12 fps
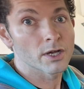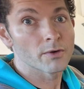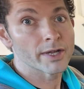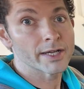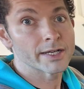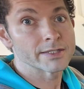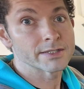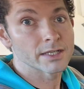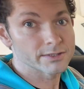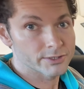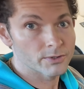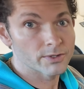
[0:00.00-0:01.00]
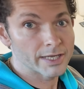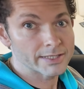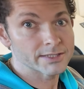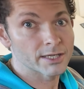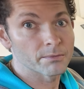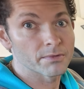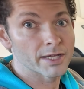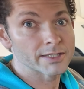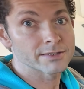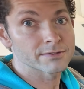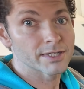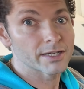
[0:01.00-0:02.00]
All right, guys, I'll see you the next time.
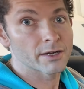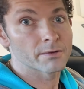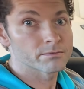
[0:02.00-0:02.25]
Thanks. Take care.